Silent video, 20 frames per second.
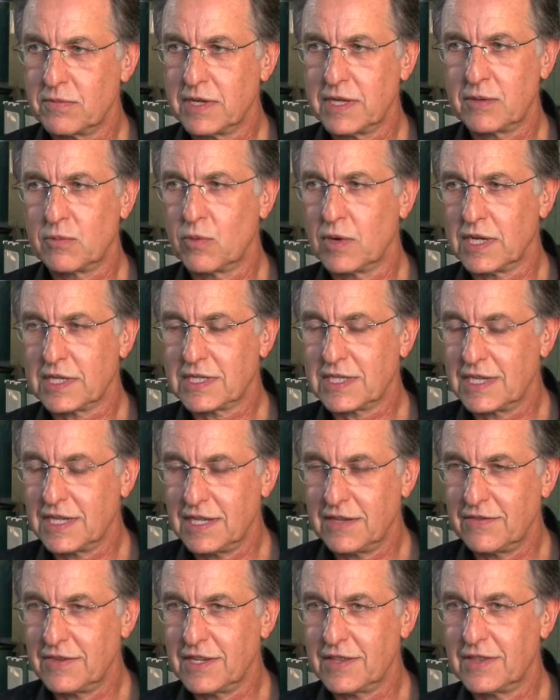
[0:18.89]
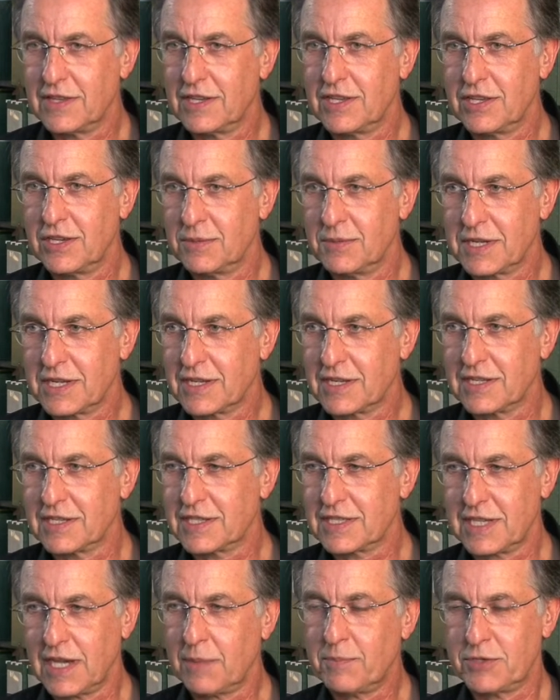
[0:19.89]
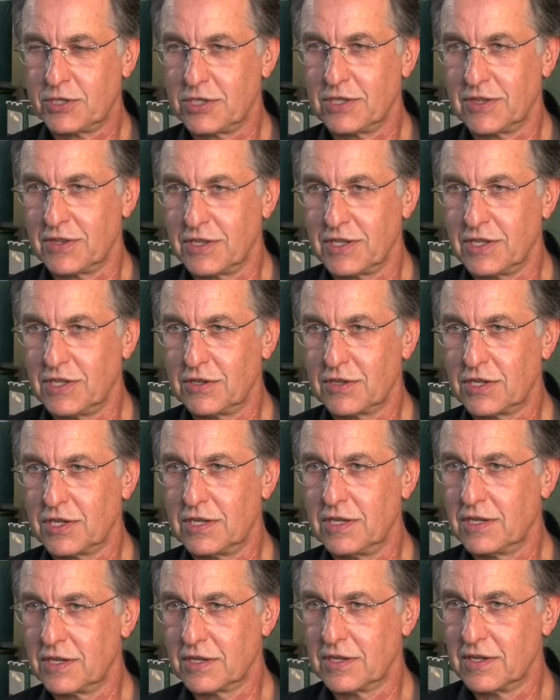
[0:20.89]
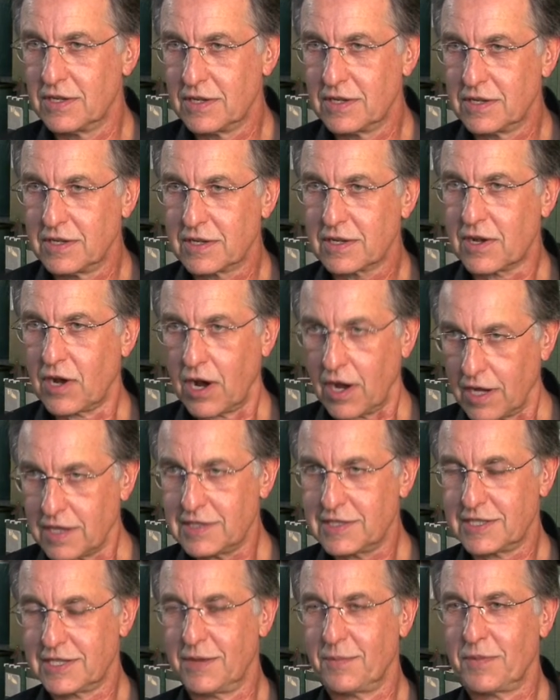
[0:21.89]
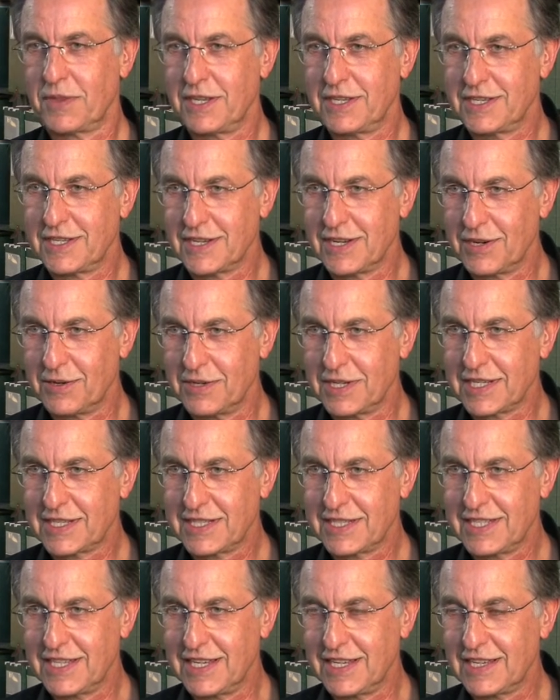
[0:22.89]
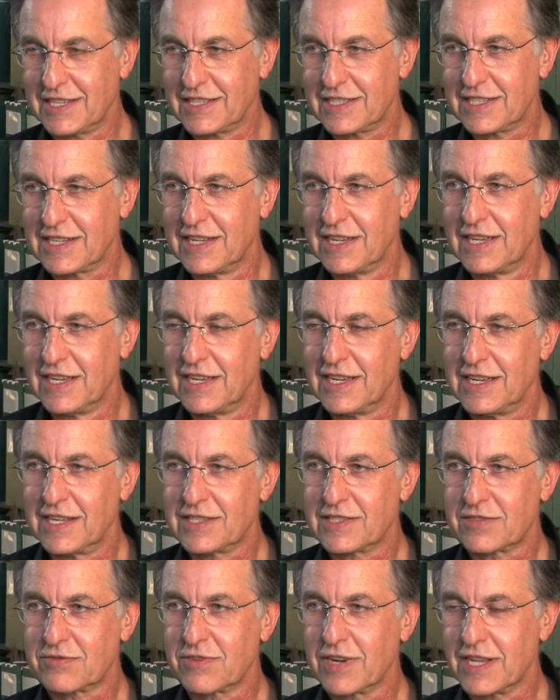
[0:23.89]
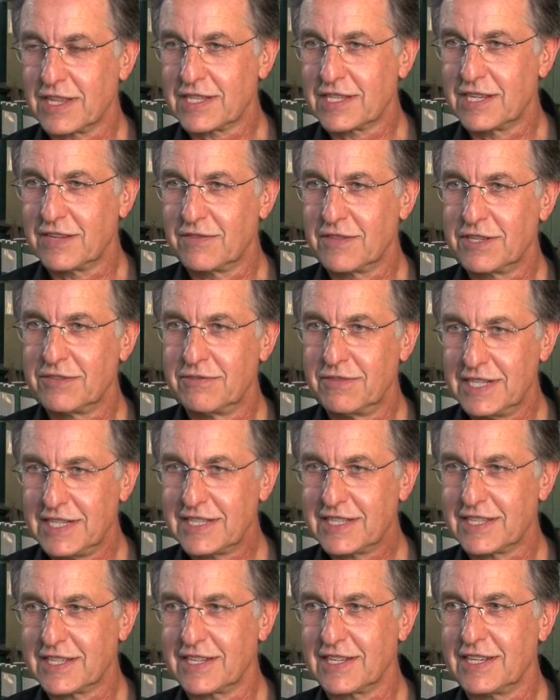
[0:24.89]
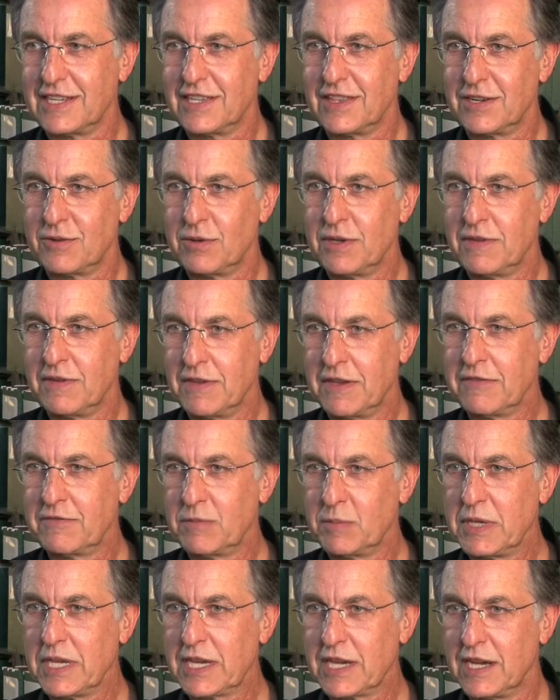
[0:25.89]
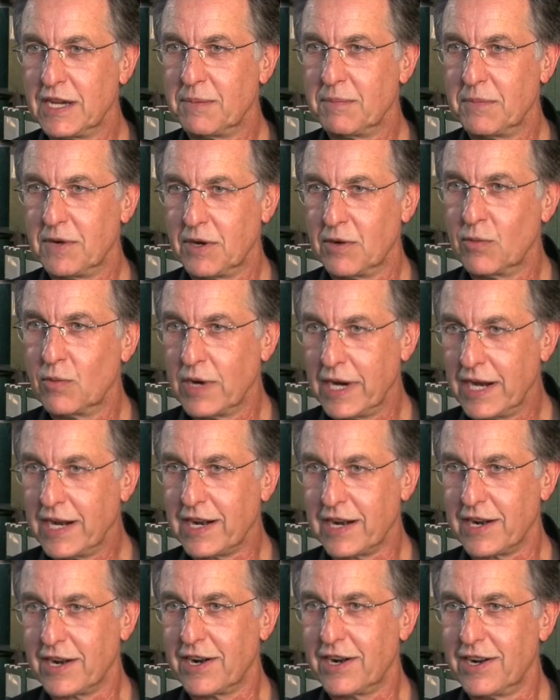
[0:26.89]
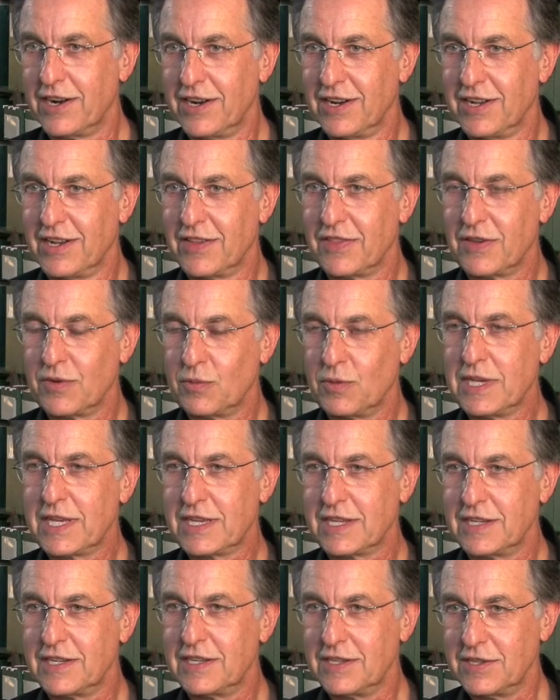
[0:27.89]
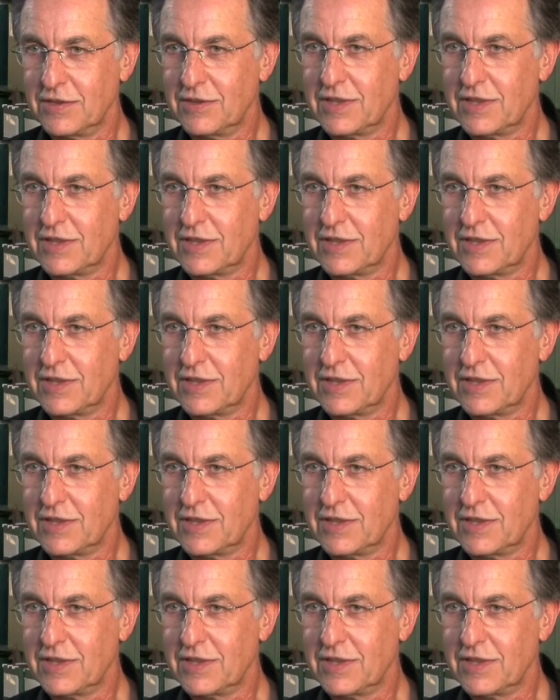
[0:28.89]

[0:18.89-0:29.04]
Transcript: It wasn't even in the human conception that you could cause something to go extinct. It's relatively recently that we've even become aware that we can do